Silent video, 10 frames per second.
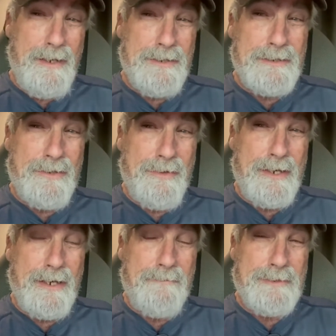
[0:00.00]
So
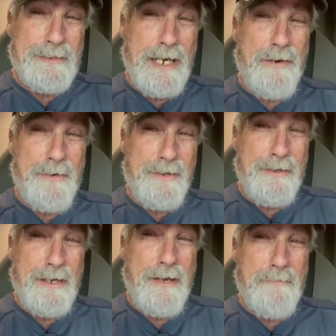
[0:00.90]
then I'm showered.
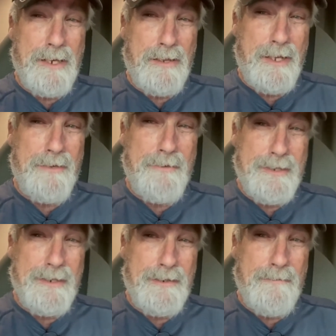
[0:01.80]
I have my laundry
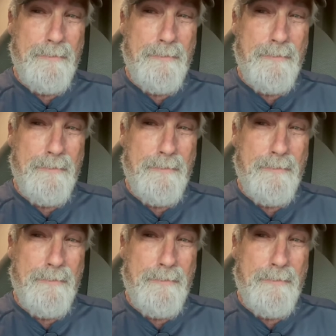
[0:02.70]
done.